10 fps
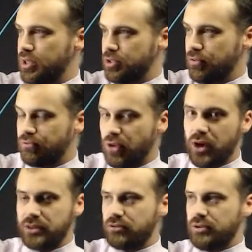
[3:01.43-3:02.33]
going to
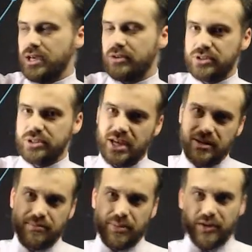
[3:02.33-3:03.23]
divide three hundred
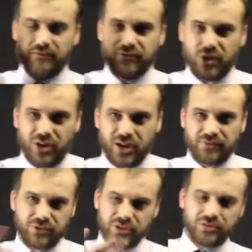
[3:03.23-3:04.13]
ten by five.
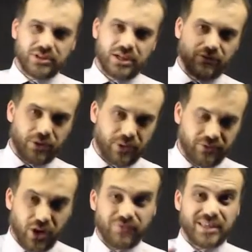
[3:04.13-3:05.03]
three hundred ten divided by
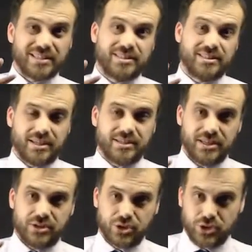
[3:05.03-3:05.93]
five is
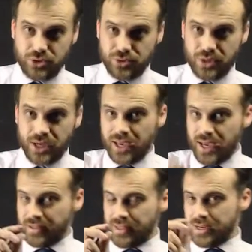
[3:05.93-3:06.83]
sixty-two.
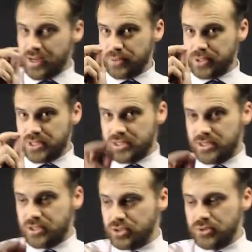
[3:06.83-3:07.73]
And that number
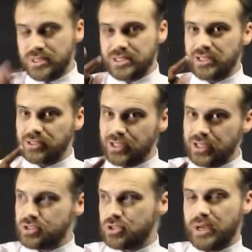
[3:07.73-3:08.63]
sixty-two is going to
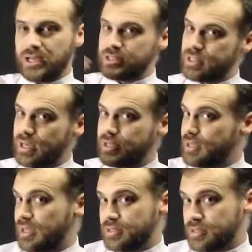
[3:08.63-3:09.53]
lead us to our second
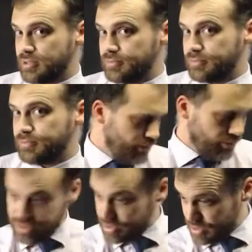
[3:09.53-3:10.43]
answer.
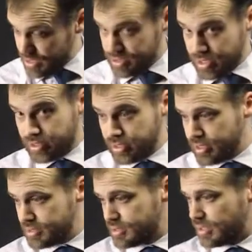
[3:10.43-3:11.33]
This is our second
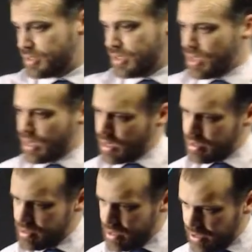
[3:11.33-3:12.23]
answer. Uh,
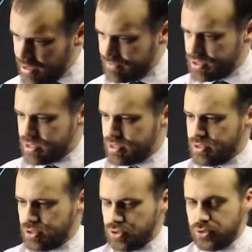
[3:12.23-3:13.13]
negative
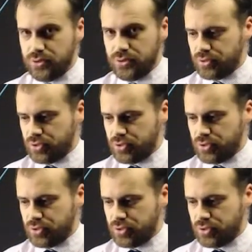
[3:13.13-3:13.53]
sixty-two,